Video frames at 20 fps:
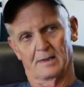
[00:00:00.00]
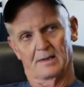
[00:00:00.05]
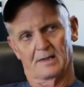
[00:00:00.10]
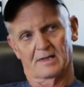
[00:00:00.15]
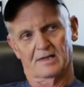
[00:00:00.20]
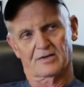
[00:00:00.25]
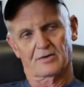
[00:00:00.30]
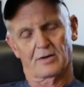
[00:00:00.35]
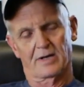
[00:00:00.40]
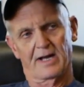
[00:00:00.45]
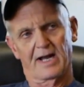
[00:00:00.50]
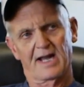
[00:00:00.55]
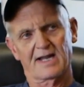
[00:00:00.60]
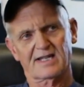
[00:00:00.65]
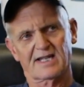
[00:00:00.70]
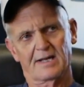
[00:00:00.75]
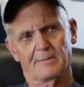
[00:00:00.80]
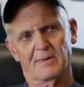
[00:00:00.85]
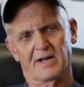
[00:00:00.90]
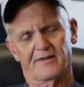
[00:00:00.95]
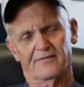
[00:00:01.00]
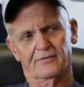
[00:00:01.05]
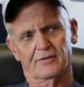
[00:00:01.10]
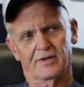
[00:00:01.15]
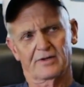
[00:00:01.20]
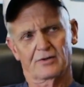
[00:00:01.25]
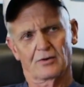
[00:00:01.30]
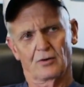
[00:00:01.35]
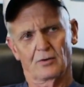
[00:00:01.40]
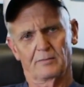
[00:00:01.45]
So I asked him after he
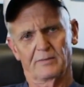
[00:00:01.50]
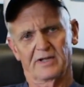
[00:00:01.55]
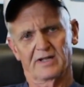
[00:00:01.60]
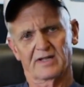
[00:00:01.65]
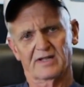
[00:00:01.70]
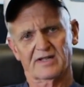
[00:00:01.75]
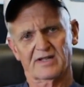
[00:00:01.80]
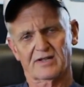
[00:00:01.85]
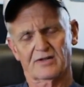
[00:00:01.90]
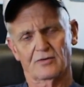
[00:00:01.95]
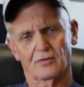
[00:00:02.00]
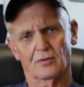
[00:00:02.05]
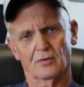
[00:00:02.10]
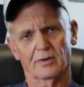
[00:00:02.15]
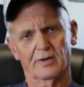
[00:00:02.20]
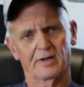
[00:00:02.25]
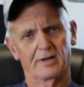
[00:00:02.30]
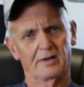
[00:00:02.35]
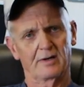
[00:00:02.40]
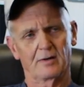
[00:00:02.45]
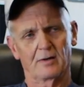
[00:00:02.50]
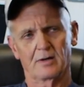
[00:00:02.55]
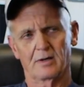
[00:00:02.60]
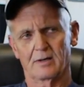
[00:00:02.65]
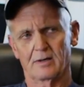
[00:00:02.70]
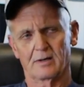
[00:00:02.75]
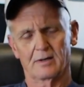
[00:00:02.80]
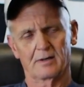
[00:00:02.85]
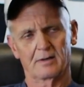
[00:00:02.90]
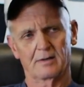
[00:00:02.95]
told me this story,
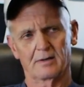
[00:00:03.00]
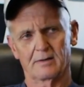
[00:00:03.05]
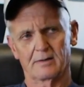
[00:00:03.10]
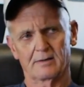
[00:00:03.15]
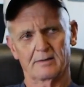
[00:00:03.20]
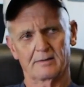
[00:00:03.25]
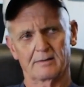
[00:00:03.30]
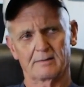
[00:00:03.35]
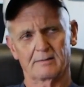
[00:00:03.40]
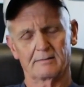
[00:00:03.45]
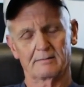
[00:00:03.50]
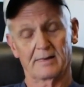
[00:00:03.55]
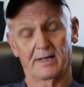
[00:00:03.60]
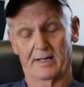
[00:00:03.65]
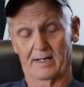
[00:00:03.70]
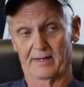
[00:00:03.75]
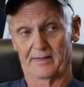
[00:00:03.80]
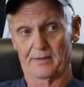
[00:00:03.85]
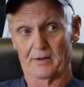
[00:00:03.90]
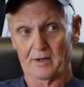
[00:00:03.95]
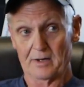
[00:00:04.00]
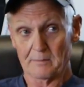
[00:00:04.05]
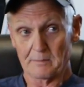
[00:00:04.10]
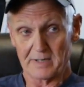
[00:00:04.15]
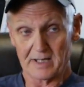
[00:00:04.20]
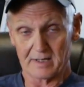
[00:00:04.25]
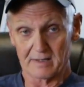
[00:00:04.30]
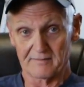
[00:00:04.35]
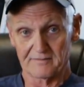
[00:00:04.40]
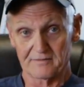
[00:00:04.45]
and I thought
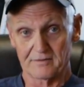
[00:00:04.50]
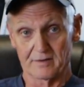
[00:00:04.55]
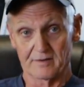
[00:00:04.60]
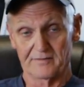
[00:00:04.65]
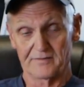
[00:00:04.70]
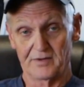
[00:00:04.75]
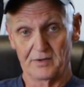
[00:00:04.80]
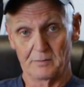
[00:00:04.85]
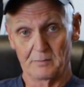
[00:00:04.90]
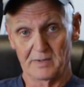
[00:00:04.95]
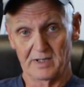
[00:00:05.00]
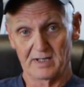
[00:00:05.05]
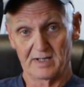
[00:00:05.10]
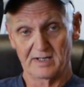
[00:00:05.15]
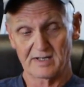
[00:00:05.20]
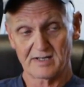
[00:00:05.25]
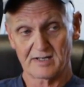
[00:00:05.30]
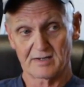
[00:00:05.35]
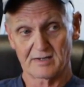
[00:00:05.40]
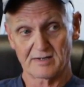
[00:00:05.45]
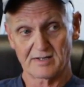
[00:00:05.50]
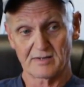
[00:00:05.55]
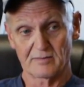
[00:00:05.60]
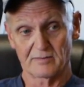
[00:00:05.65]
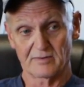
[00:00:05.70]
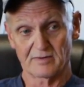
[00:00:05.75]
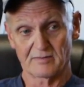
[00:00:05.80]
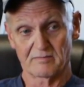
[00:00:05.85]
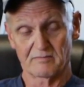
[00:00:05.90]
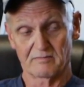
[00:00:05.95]
about it for a few minutes because
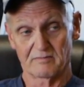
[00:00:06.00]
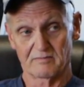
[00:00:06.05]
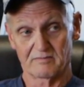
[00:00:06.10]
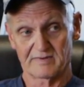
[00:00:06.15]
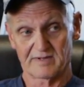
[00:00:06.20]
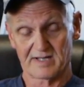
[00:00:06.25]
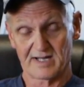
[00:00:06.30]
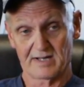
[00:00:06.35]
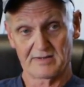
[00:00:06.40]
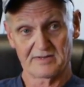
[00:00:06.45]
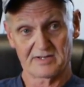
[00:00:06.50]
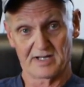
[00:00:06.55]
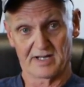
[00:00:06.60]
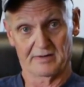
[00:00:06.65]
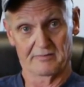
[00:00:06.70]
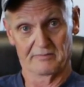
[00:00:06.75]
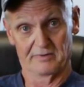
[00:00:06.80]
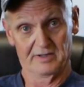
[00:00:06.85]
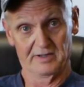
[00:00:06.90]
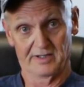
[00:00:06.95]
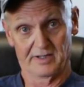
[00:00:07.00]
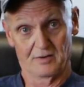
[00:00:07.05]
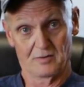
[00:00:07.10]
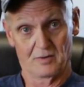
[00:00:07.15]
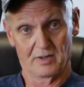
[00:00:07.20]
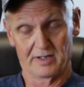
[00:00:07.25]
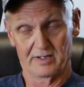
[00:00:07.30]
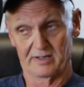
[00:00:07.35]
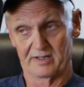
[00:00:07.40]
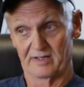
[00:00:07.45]
sounds like really
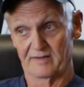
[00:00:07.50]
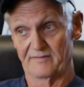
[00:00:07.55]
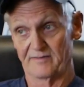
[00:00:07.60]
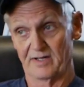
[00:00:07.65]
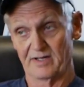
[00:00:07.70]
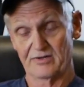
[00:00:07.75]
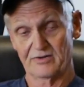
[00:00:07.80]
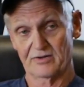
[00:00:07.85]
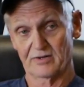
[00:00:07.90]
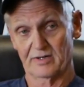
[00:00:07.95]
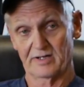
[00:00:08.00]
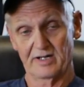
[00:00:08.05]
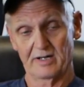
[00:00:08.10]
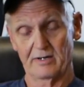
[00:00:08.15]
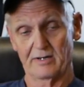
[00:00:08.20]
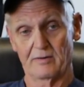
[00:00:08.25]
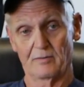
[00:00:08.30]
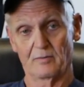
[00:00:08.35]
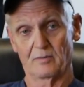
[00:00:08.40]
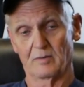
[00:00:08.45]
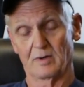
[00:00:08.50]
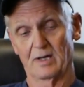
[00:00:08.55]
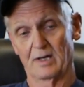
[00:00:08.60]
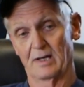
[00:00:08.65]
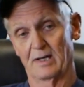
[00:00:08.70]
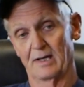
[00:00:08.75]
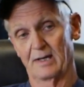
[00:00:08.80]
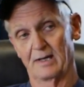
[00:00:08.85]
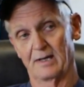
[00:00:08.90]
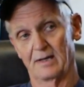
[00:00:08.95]
quite an adventure. Gary,
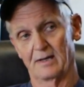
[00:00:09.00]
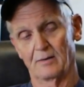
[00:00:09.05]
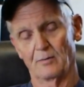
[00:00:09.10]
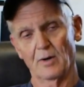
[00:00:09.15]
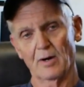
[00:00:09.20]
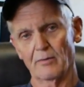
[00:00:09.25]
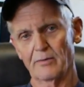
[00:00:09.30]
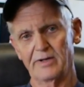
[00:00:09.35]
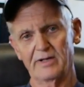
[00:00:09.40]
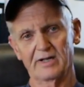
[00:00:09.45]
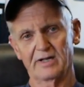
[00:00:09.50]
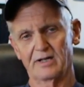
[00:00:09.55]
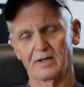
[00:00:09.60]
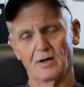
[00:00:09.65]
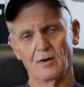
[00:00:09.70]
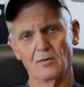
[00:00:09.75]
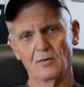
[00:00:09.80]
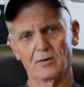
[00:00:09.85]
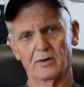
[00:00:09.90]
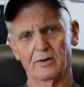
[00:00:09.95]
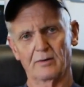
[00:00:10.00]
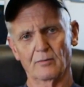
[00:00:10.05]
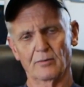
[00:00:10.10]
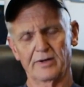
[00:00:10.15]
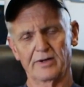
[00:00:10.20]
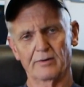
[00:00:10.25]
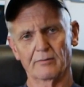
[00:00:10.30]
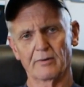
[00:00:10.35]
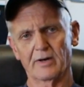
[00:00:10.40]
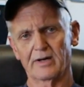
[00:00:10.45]
where were you going? Were
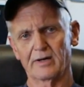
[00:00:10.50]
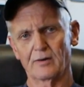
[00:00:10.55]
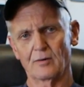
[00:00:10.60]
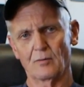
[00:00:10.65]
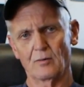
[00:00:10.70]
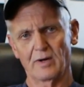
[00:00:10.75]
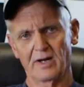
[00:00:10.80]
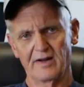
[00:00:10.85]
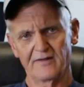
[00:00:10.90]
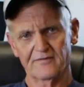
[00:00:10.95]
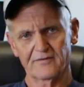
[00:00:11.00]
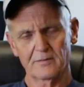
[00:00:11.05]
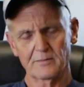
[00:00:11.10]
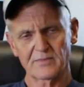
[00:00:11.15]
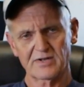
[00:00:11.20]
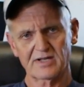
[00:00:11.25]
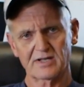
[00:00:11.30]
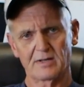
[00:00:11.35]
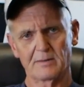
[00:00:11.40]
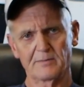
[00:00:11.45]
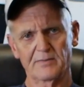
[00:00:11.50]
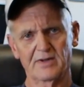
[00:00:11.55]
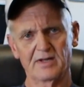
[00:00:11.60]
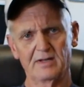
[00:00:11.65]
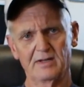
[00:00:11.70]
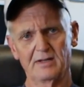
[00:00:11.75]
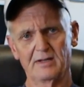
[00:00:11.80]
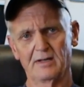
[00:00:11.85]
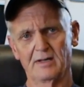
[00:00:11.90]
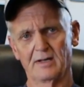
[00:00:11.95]
you running away from
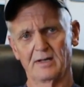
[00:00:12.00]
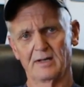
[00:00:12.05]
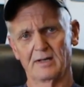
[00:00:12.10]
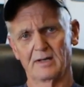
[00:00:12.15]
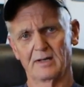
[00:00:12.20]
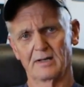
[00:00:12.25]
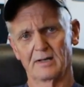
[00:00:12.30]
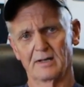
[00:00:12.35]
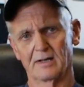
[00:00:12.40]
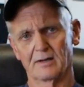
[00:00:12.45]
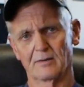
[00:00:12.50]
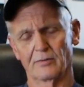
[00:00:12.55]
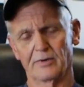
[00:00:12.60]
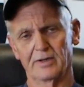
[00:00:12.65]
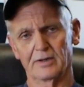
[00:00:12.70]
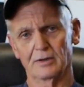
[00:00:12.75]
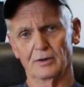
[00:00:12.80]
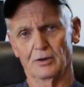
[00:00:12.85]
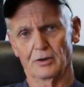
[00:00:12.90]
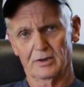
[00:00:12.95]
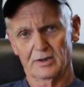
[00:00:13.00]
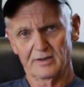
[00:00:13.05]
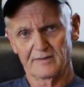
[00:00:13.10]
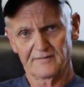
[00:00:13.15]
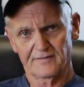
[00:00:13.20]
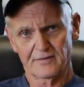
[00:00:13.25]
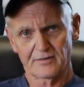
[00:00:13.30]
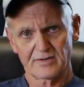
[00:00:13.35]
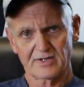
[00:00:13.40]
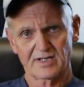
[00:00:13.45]
something? Were you looking
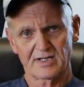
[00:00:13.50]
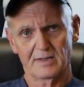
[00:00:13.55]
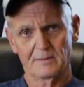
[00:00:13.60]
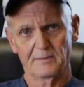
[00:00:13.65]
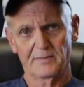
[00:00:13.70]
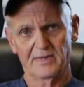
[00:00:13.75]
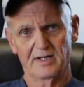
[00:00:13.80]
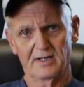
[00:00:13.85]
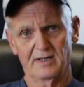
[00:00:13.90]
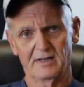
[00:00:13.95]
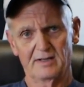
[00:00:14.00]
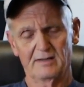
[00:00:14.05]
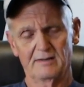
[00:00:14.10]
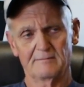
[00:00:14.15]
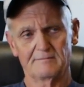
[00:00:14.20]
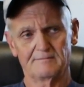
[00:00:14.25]
for something?